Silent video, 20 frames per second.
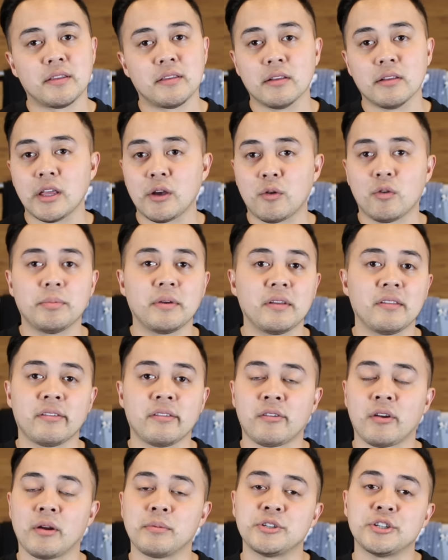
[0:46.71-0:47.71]
The link will be in the
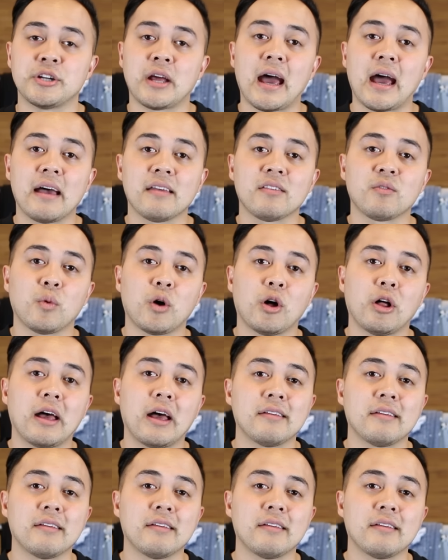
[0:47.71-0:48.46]
description as well